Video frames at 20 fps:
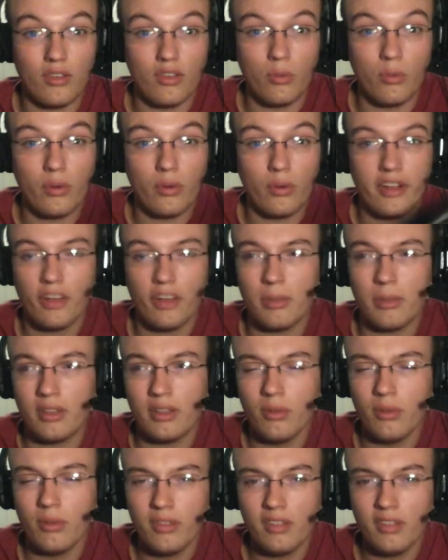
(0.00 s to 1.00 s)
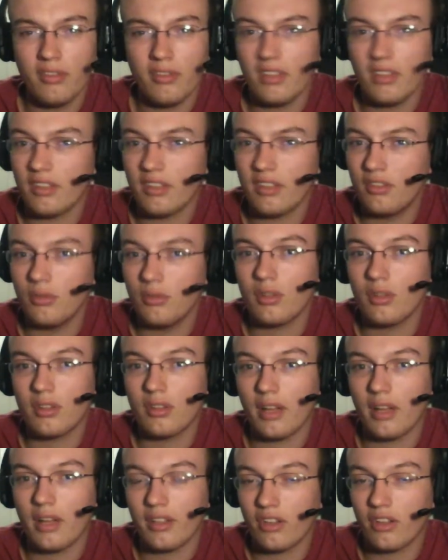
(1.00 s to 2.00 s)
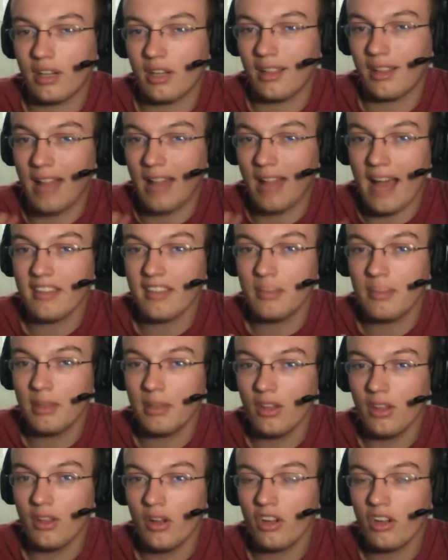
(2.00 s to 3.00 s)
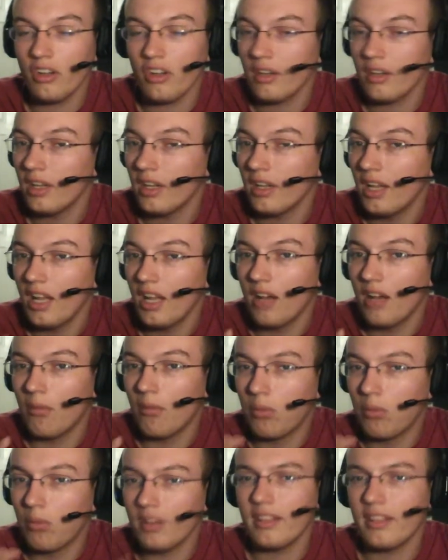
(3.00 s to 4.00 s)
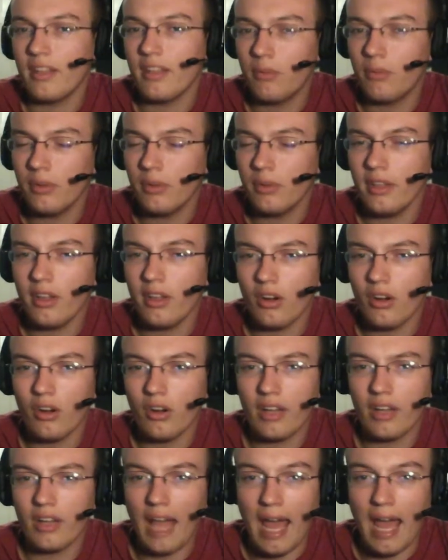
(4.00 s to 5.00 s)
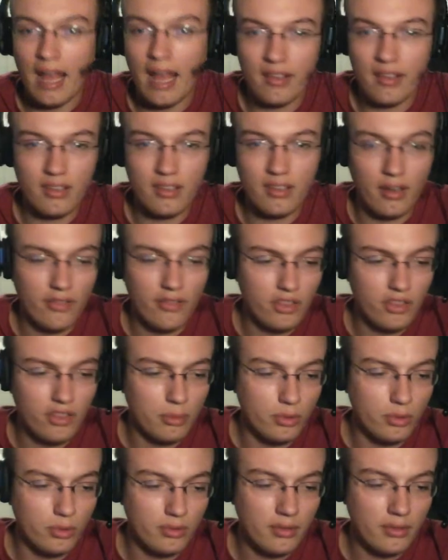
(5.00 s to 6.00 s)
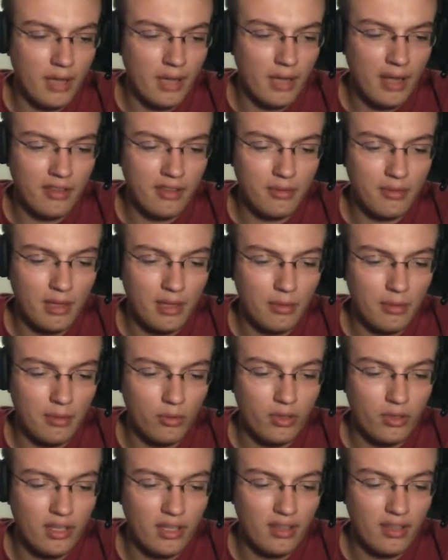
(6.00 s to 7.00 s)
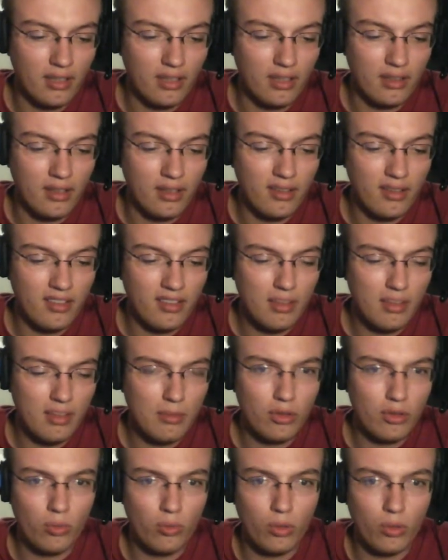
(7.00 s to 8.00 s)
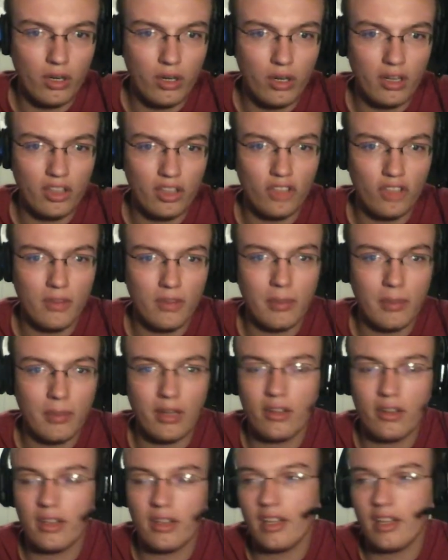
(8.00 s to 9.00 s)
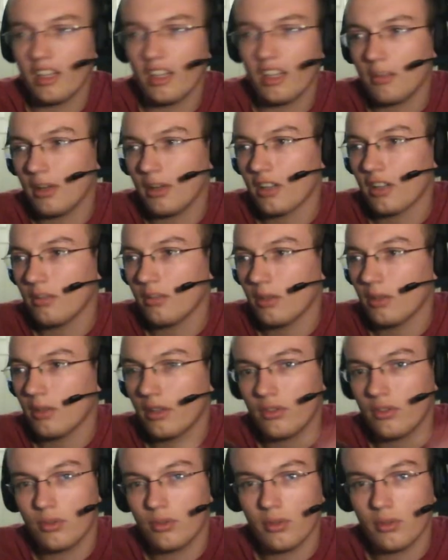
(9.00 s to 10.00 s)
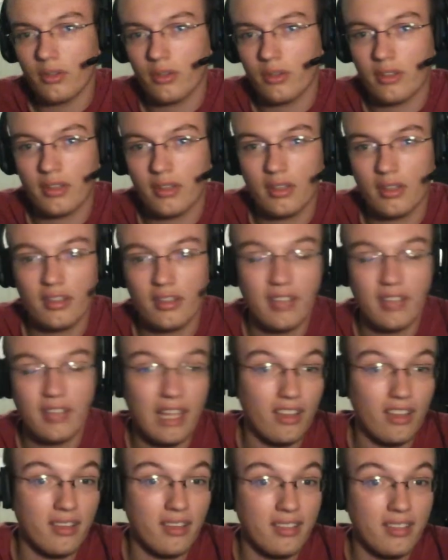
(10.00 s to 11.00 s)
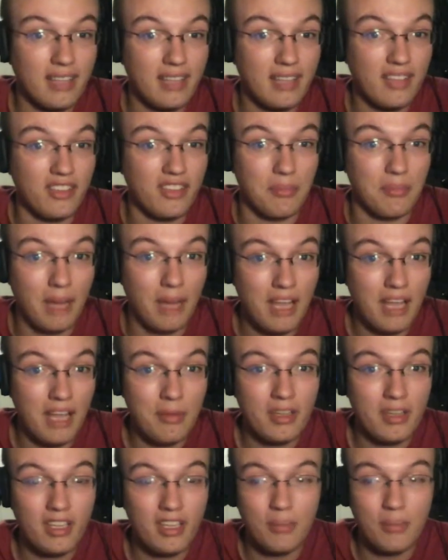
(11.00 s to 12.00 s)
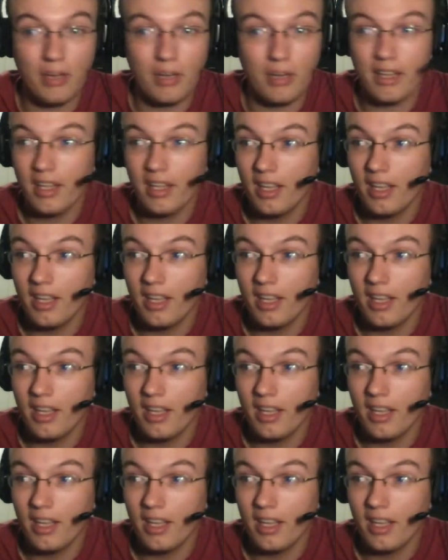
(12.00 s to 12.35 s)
war here, but those thumbsticks do look like they're gonna last a bit longer, but they really aren't as comfortable as more of these. Like, these seem to work a little bit better than the Xbox One controller analog stick. That's just my opinion, but